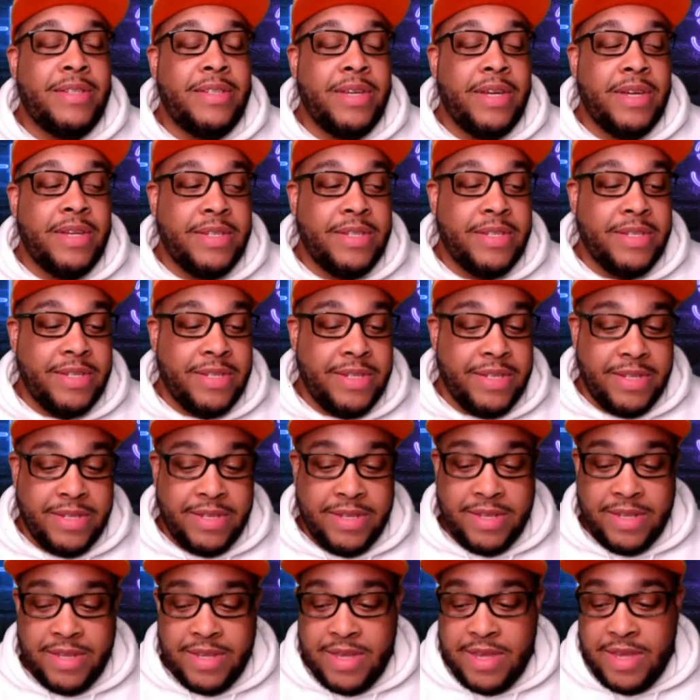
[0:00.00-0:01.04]

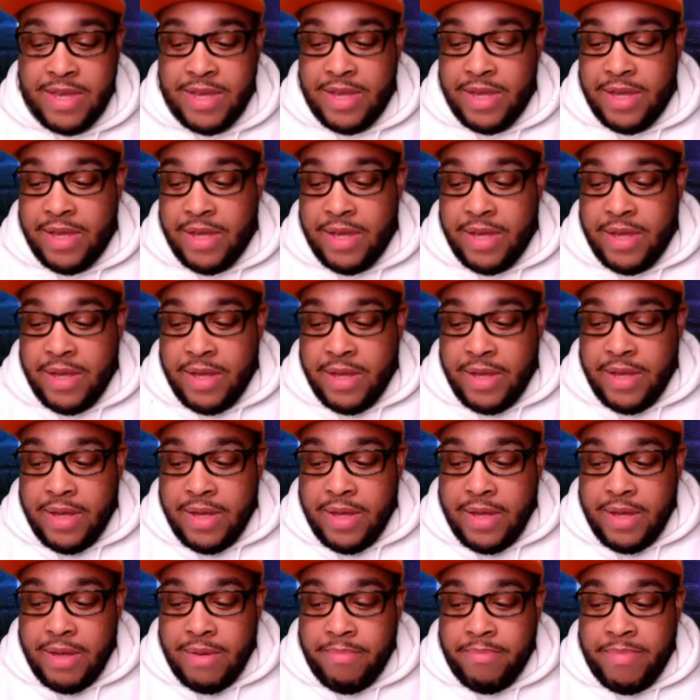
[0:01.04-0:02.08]
Just
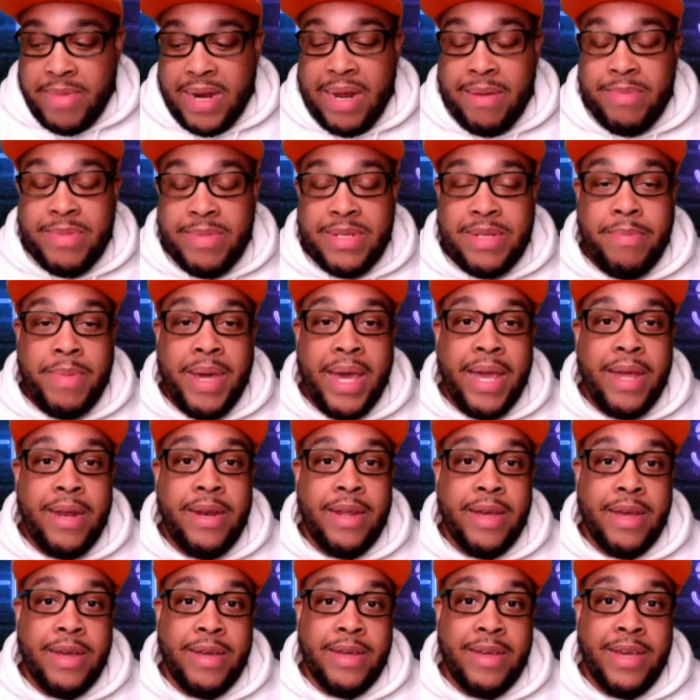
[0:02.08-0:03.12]
my name is
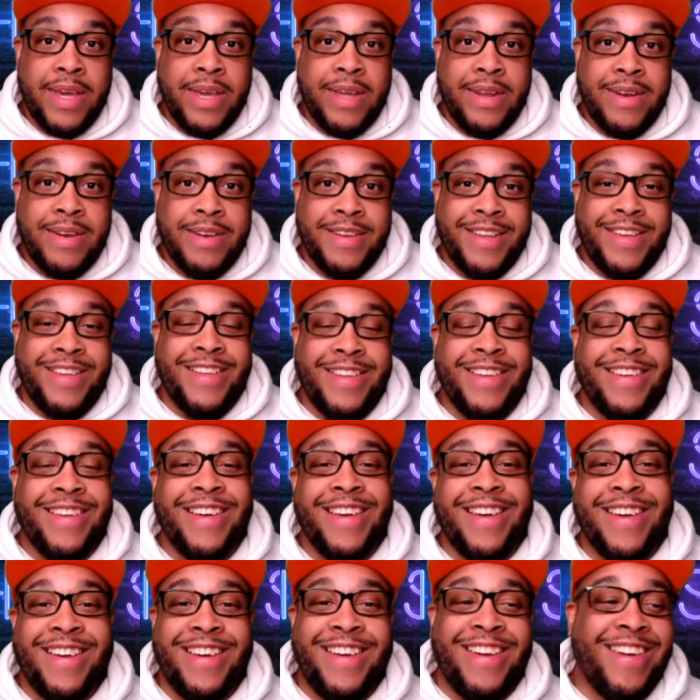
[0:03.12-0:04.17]
Amanda, and
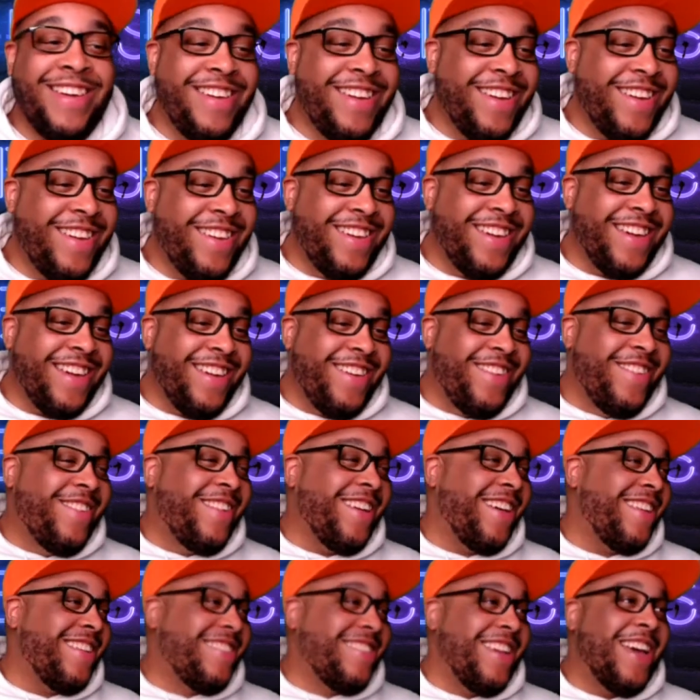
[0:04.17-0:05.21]
you
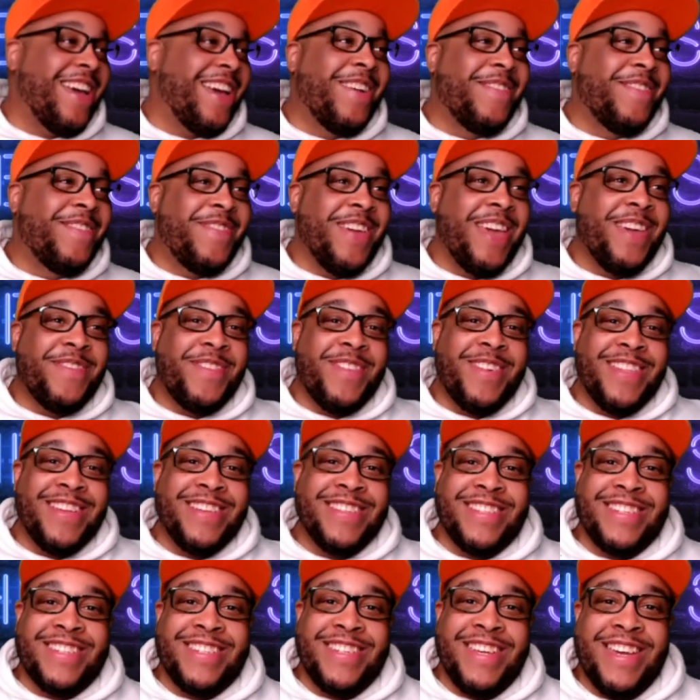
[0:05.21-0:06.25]
gotta tell people
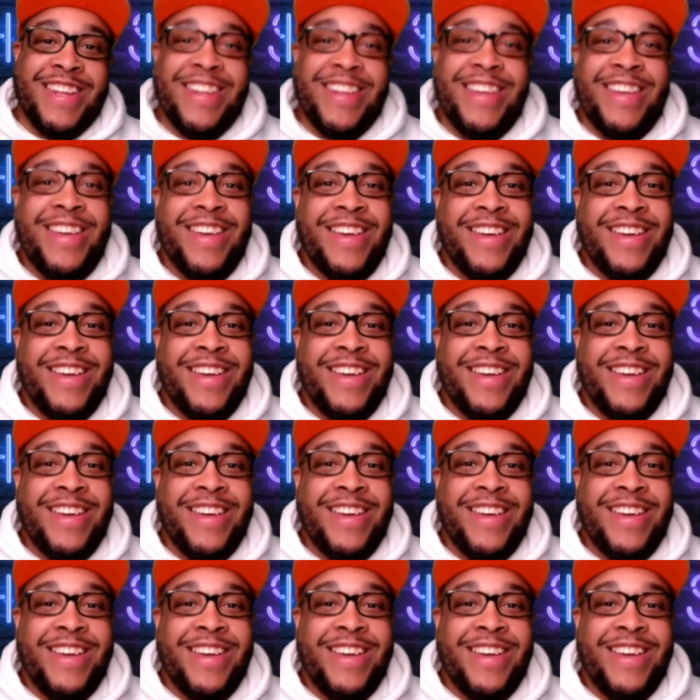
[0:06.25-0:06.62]
this shit.